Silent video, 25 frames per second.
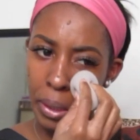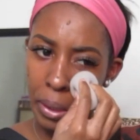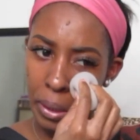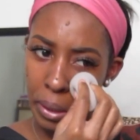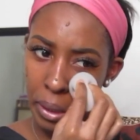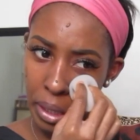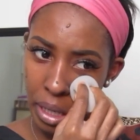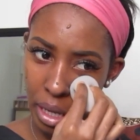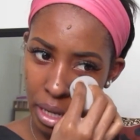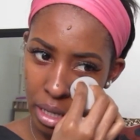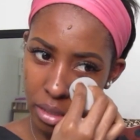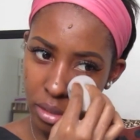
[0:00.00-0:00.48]

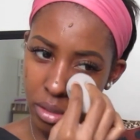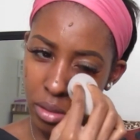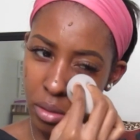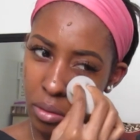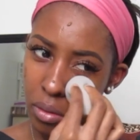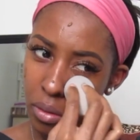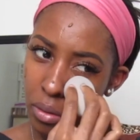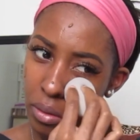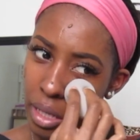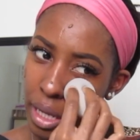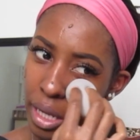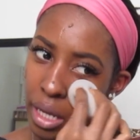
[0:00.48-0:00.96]
Yeah,
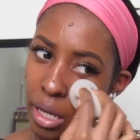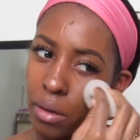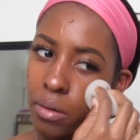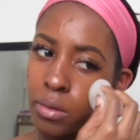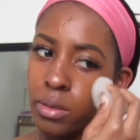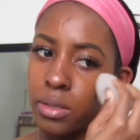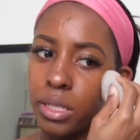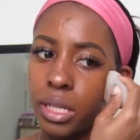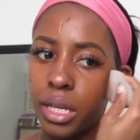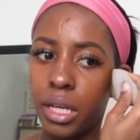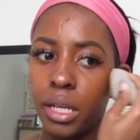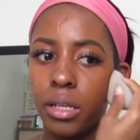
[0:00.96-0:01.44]
so like I
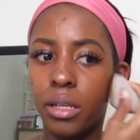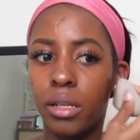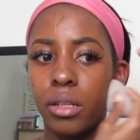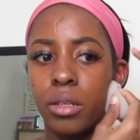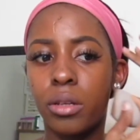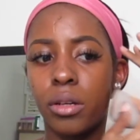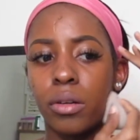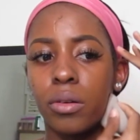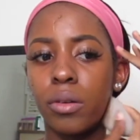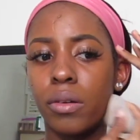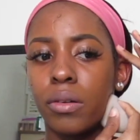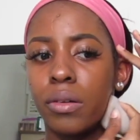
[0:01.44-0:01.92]
was saying, you
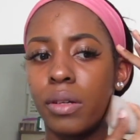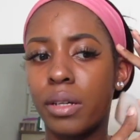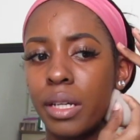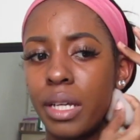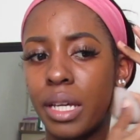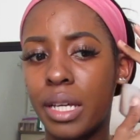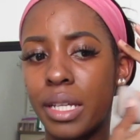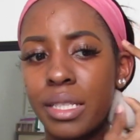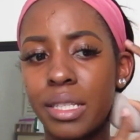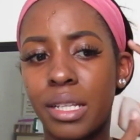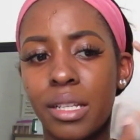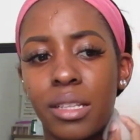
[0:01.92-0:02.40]
know,
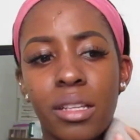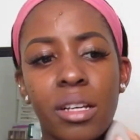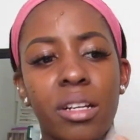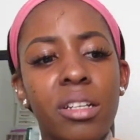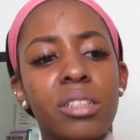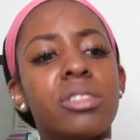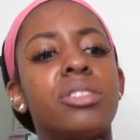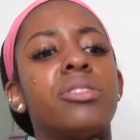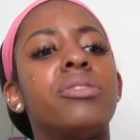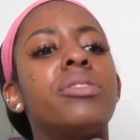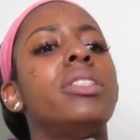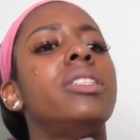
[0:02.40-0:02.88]
it's a
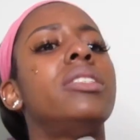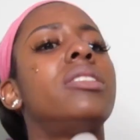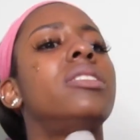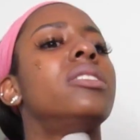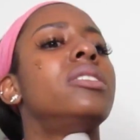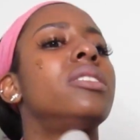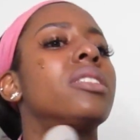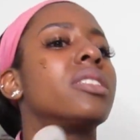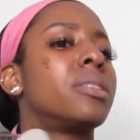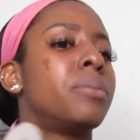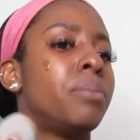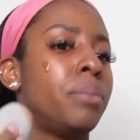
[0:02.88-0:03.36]
luxury to
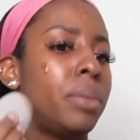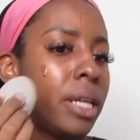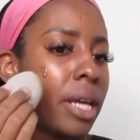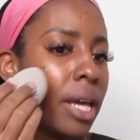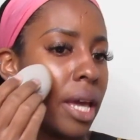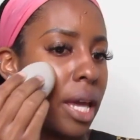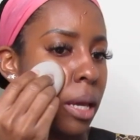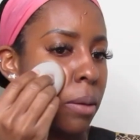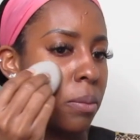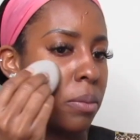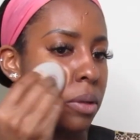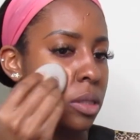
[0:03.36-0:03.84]
just be
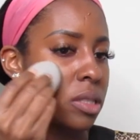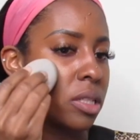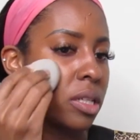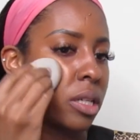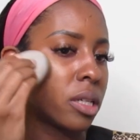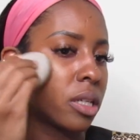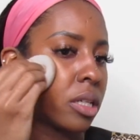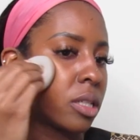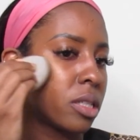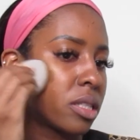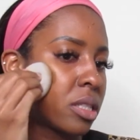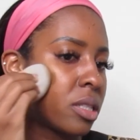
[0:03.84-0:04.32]
able
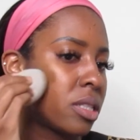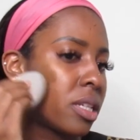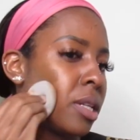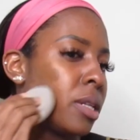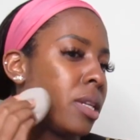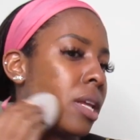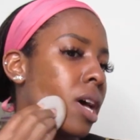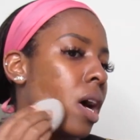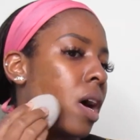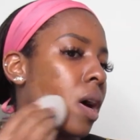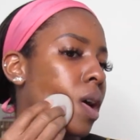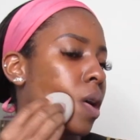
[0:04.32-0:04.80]
to sit
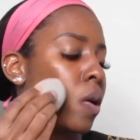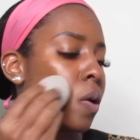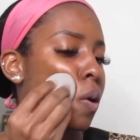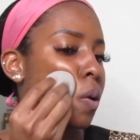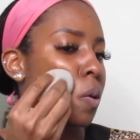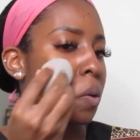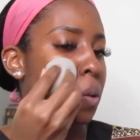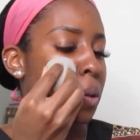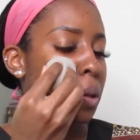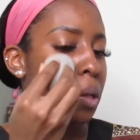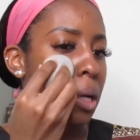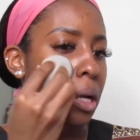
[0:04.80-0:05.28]

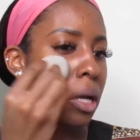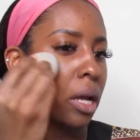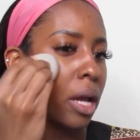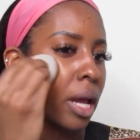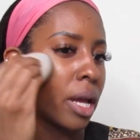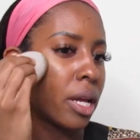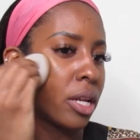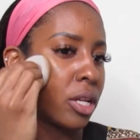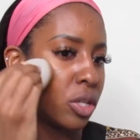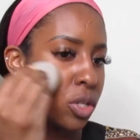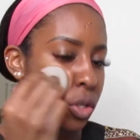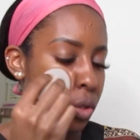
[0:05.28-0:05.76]
down,
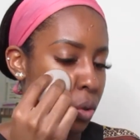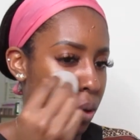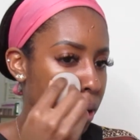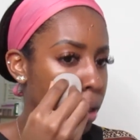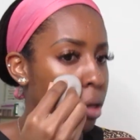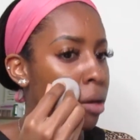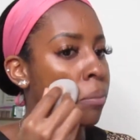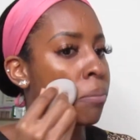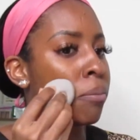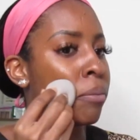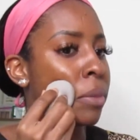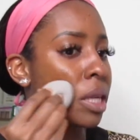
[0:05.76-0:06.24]

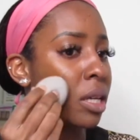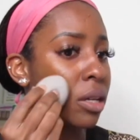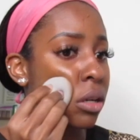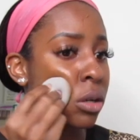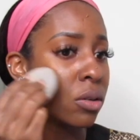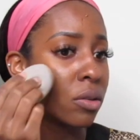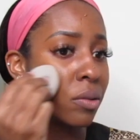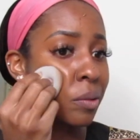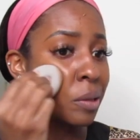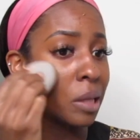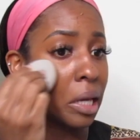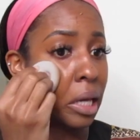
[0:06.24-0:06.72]
enjoy a
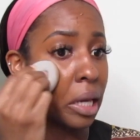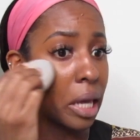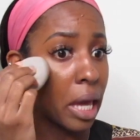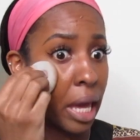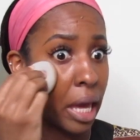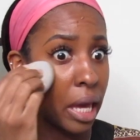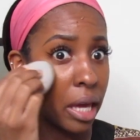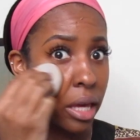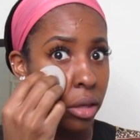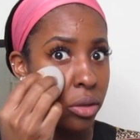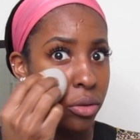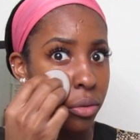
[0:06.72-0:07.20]
meal that
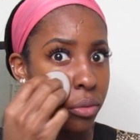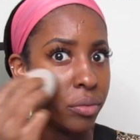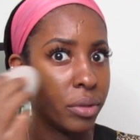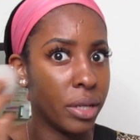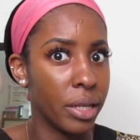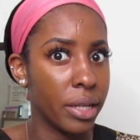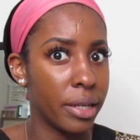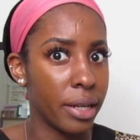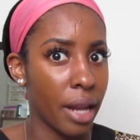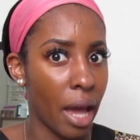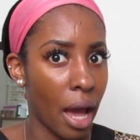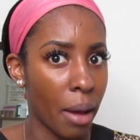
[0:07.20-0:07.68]
you
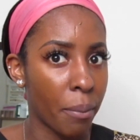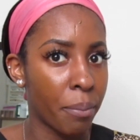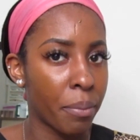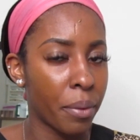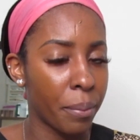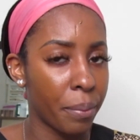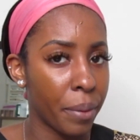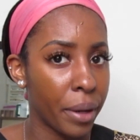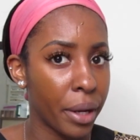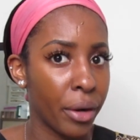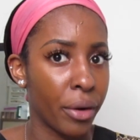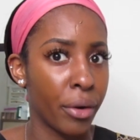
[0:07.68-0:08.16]
did not
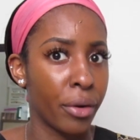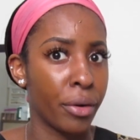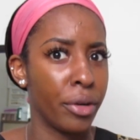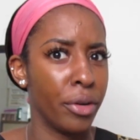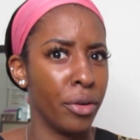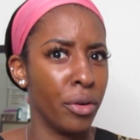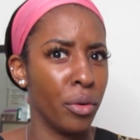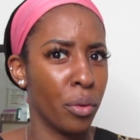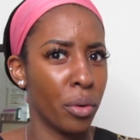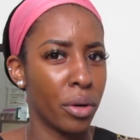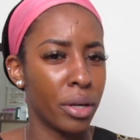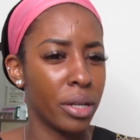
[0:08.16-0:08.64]
prepare,
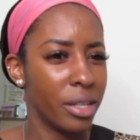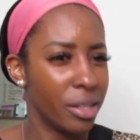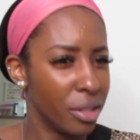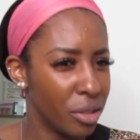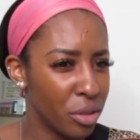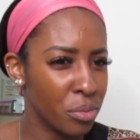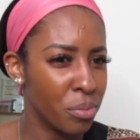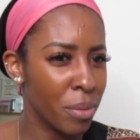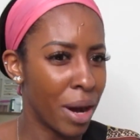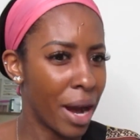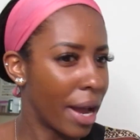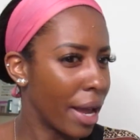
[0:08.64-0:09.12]
nor did
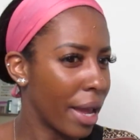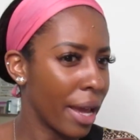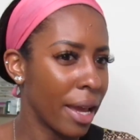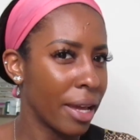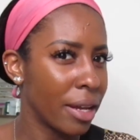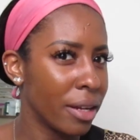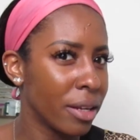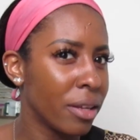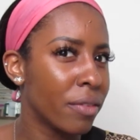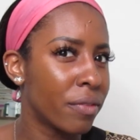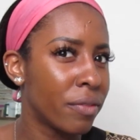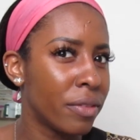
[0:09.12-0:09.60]
you buy
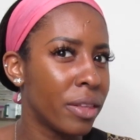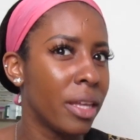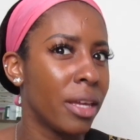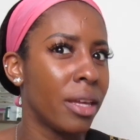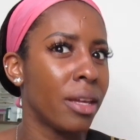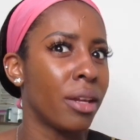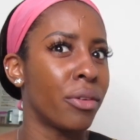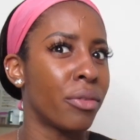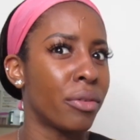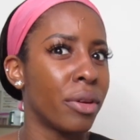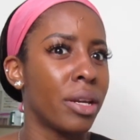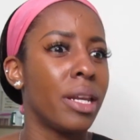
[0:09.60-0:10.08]
any of the
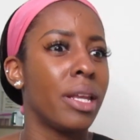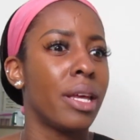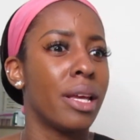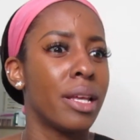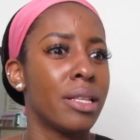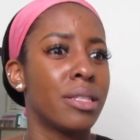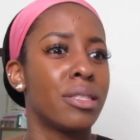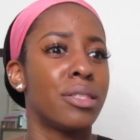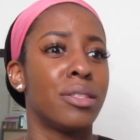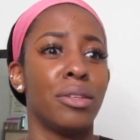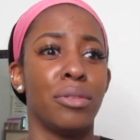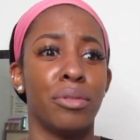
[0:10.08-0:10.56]

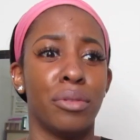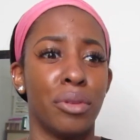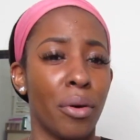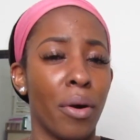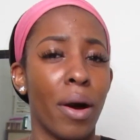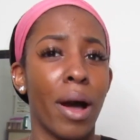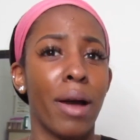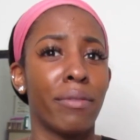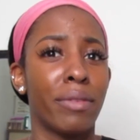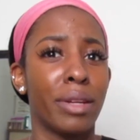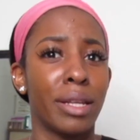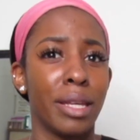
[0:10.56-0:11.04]
ingredients. You don't
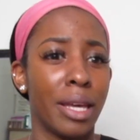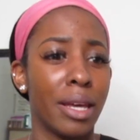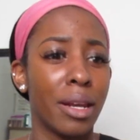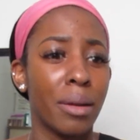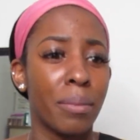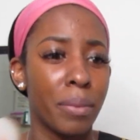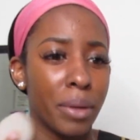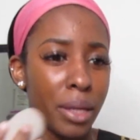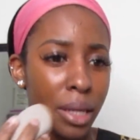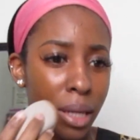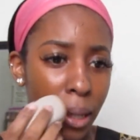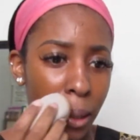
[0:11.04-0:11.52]
have to get
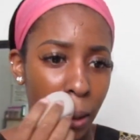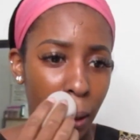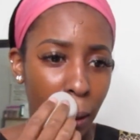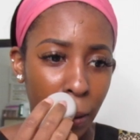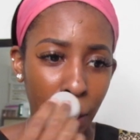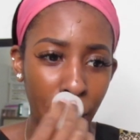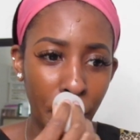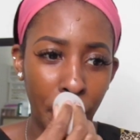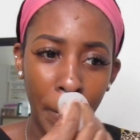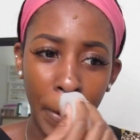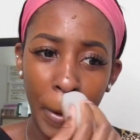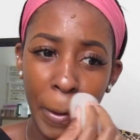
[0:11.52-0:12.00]
up and get
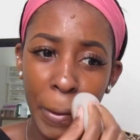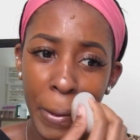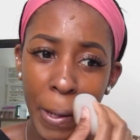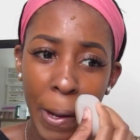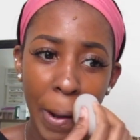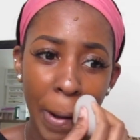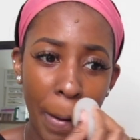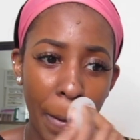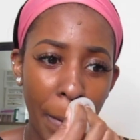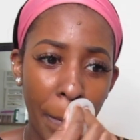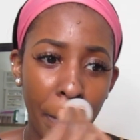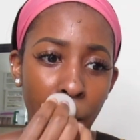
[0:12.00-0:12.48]
nothing for
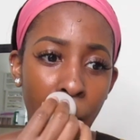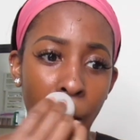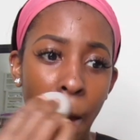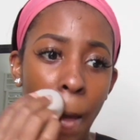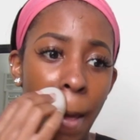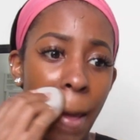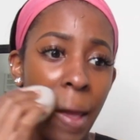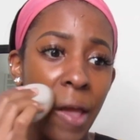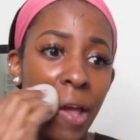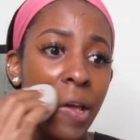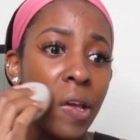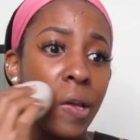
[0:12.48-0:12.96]

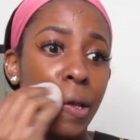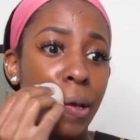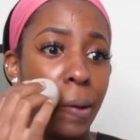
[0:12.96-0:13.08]
yourself.